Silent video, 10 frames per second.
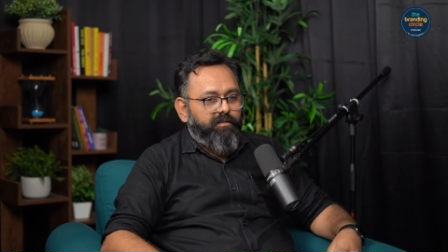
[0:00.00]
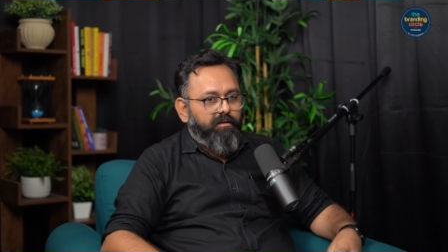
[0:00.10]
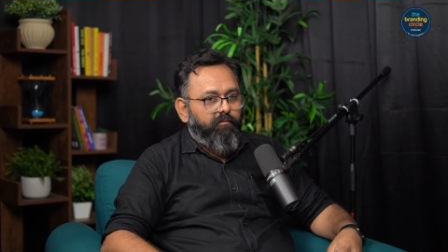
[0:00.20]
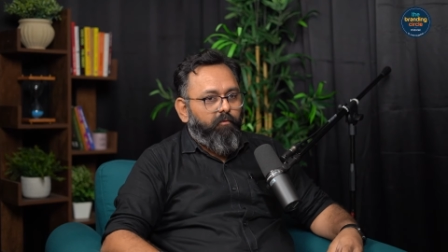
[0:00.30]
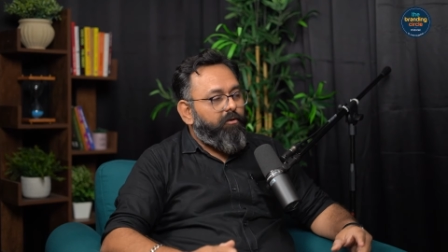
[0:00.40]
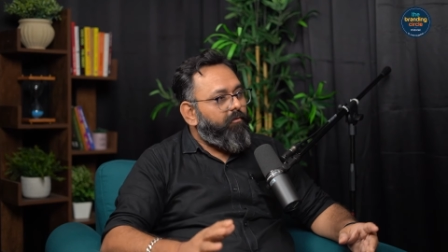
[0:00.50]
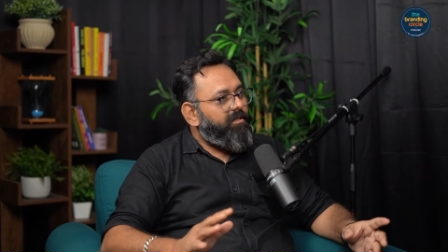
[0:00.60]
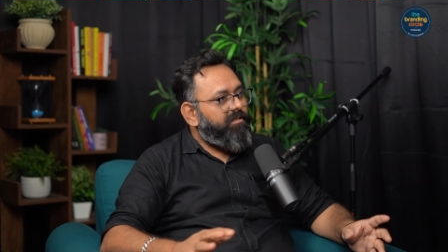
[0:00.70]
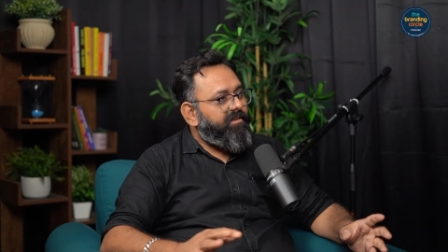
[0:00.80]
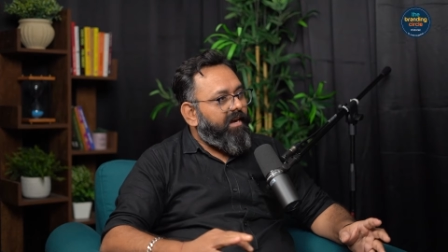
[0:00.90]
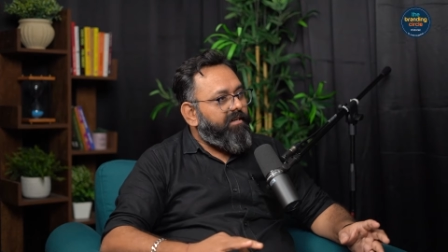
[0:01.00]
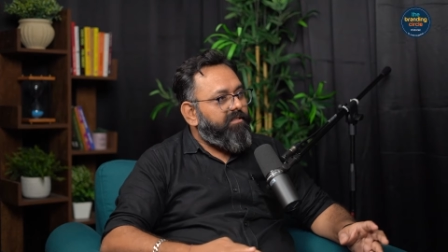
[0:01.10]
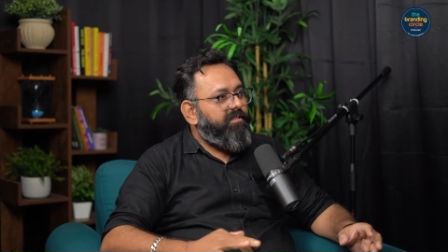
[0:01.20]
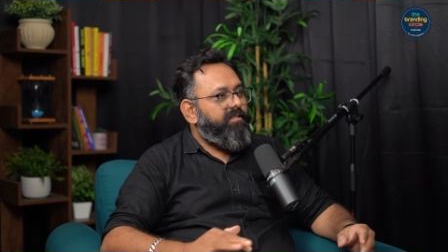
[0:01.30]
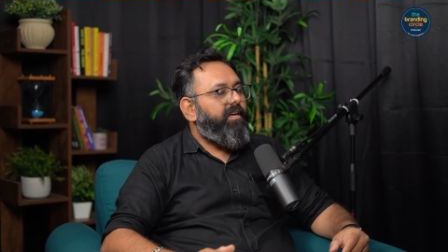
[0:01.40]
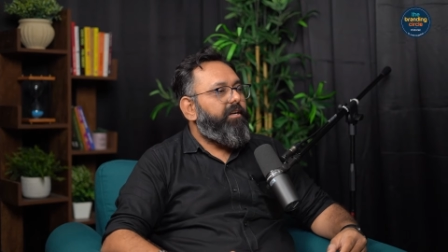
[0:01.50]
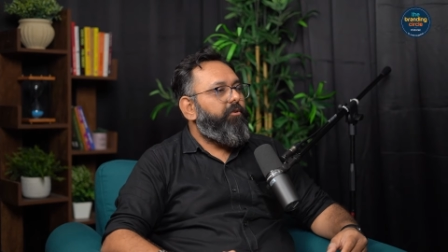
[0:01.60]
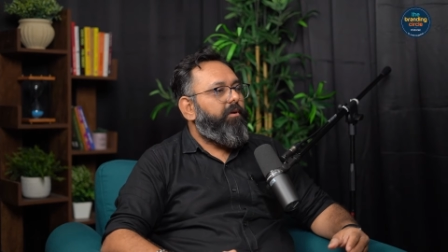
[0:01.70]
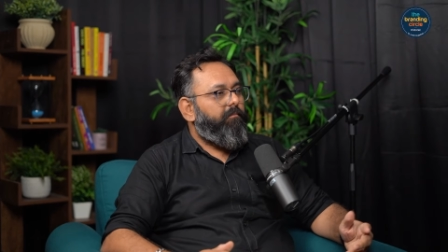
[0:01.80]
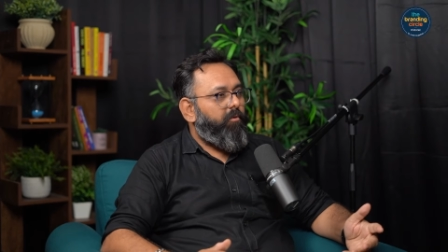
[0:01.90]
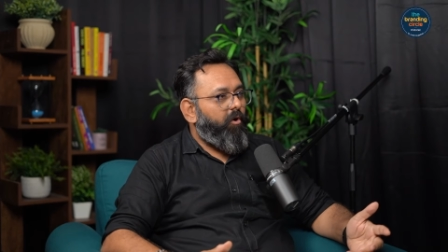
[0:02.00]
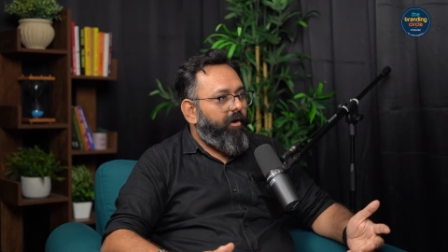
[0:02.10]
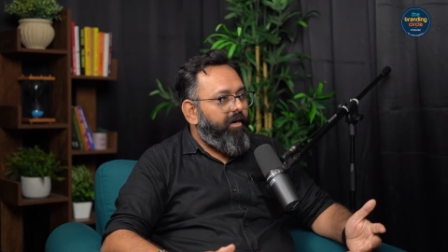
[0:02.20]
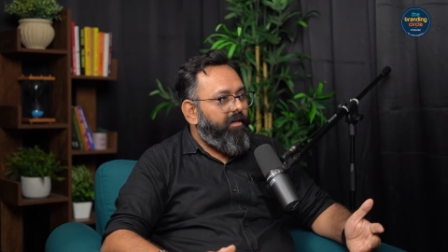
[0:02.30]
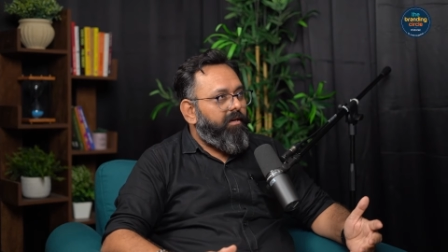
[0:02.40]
what were the strategies that you employed